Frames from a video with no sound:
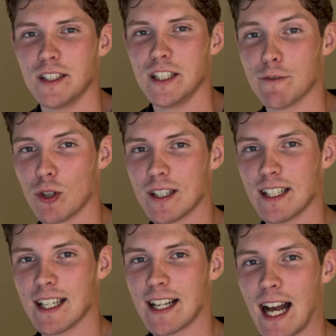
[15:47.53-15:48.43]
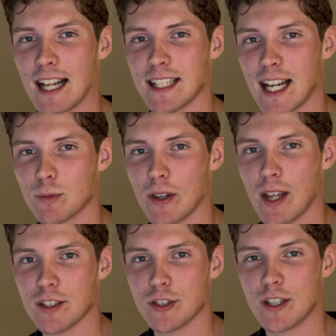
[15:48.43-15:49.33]
If you're looking to get in contact with
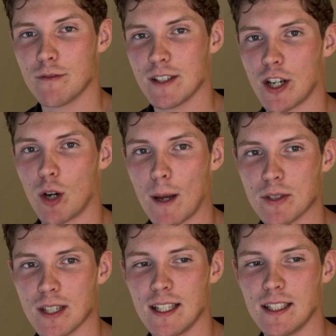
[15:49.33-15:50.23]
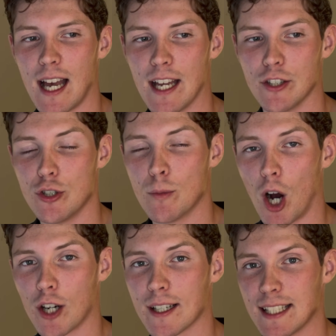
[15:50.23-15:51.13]
us, you can visit our website at
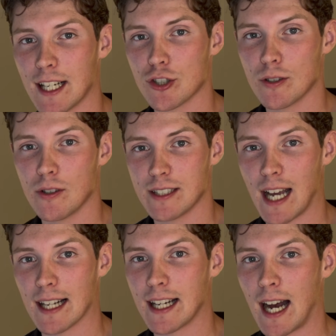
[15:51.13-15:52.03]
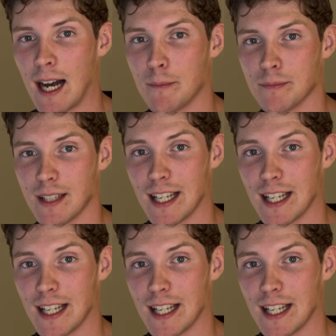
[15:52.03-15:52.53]
humearchitecture.com.